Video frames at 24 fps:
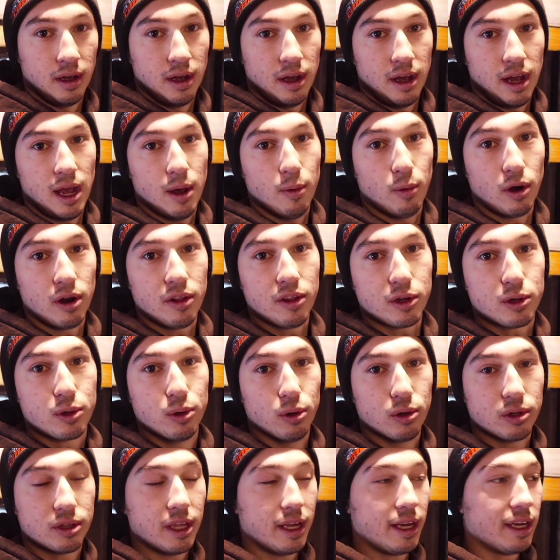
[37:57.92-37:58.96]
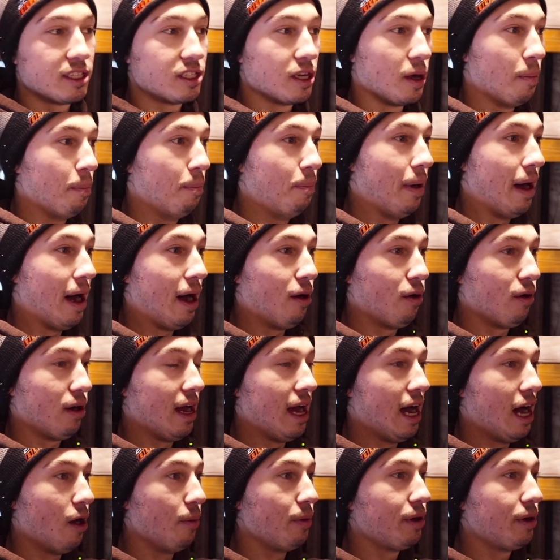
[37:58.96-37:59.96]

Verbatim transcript: And one of the cool things about how we